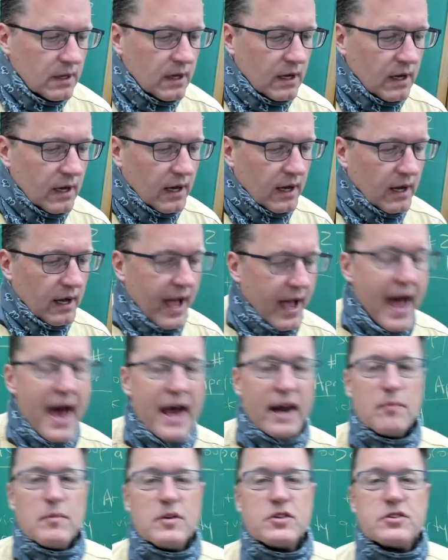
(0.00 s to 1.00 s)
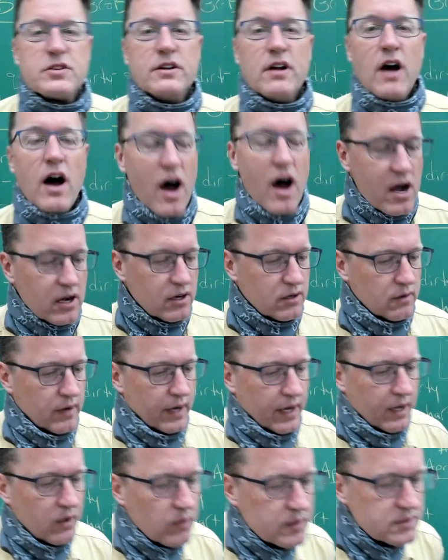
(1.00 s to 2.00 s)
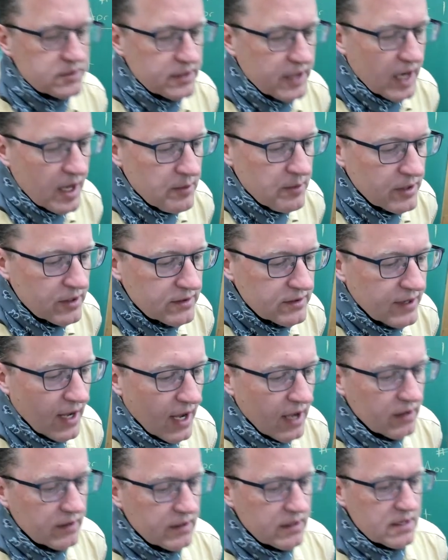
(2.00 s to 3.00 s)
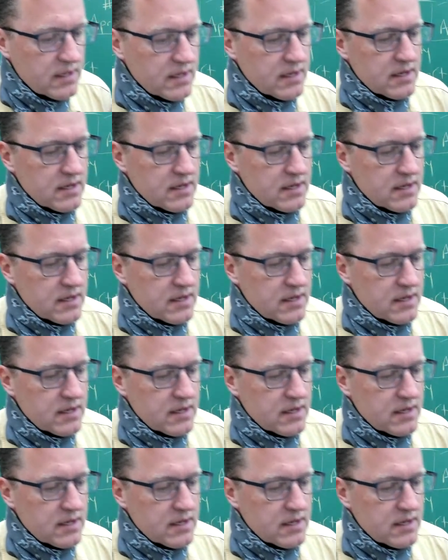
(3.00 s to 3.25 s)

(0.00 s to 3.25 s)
Uh, Adam is in Hungary. What's the name of your town?